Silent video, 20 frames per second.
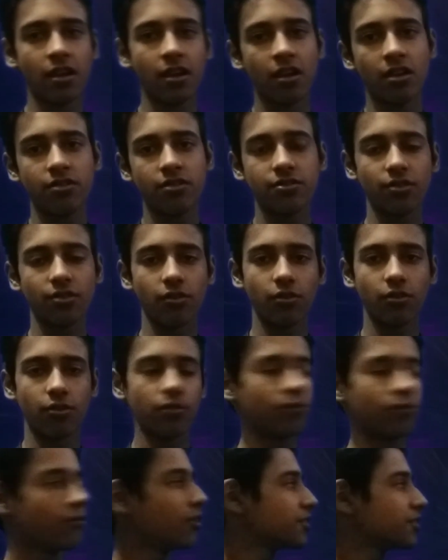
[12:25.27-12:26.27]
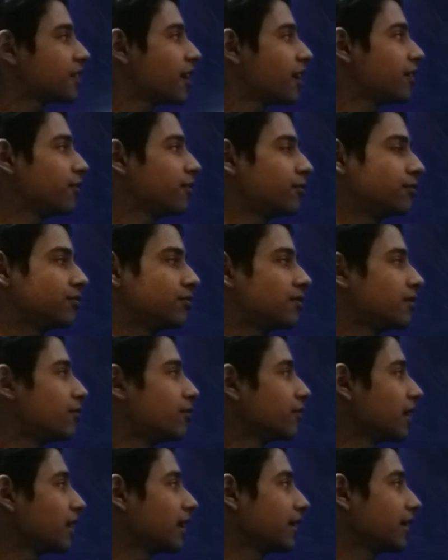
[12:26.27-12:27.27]
So what are you
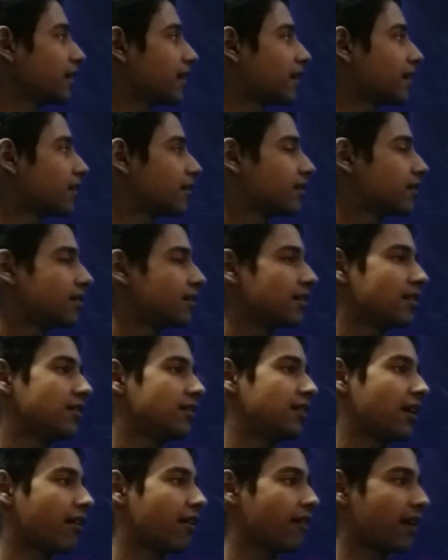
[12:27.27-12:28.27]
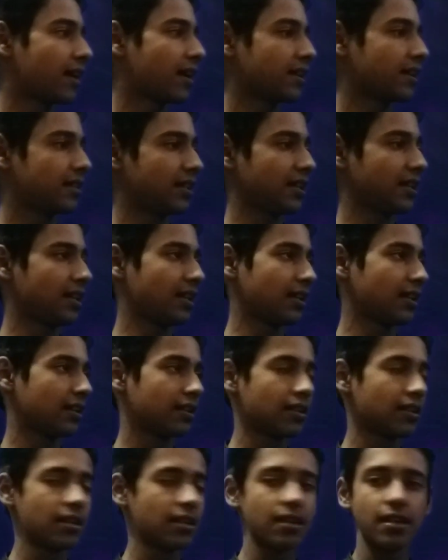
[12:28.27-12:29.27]
looking there? There are the
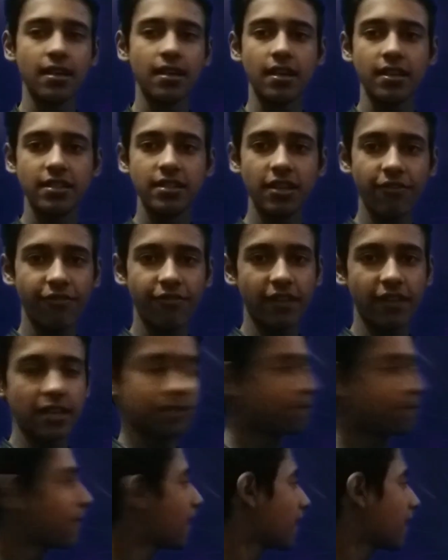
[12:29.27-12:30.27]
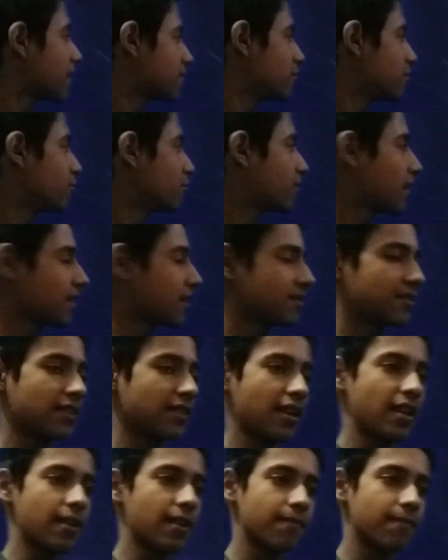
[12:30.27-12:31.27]
different parts, you can
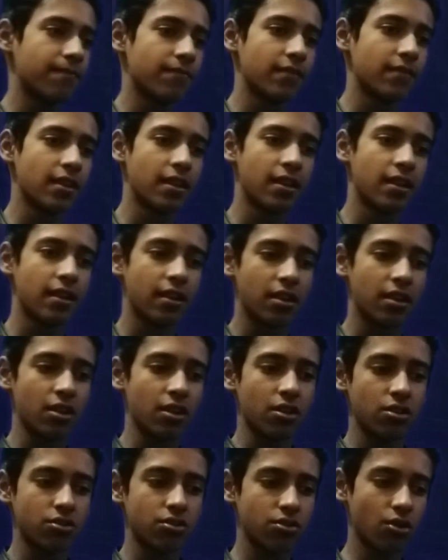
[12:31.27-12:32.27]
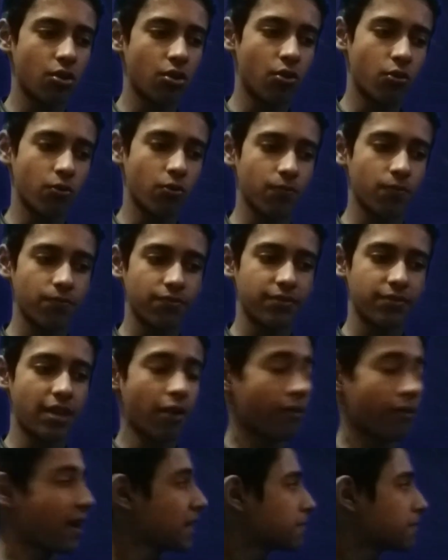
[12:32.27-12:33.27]
say. So the
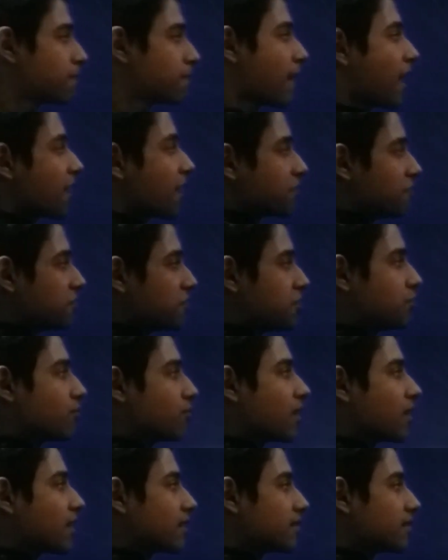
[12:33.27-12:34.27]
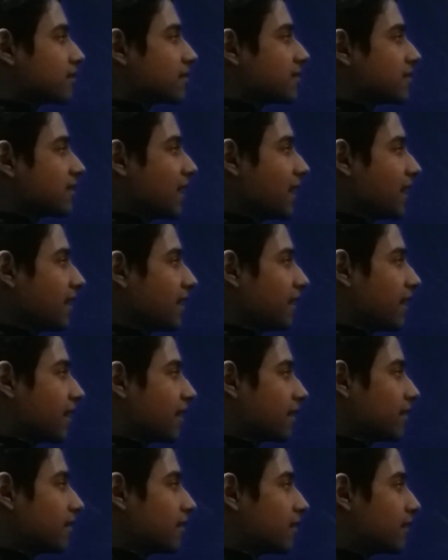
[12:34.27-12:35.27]
red part which you are seeing
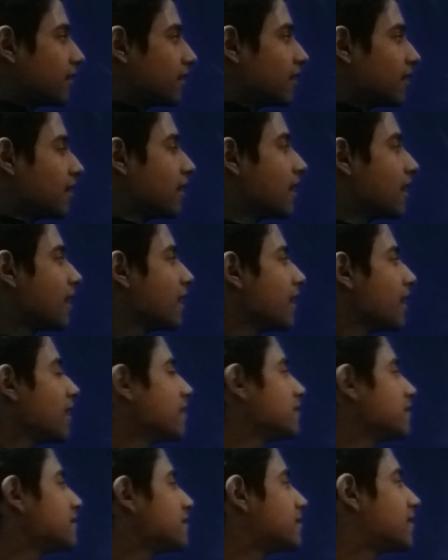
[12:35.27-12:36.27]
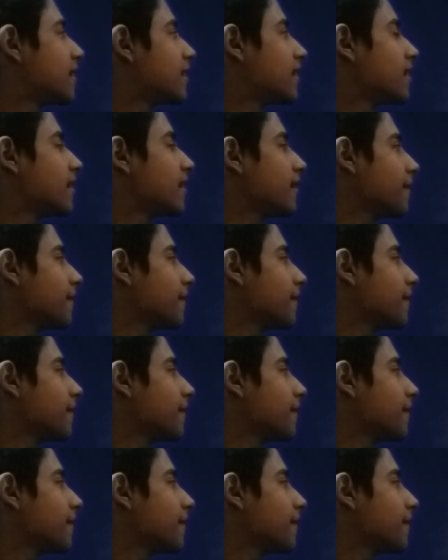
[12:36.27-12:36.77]
here is the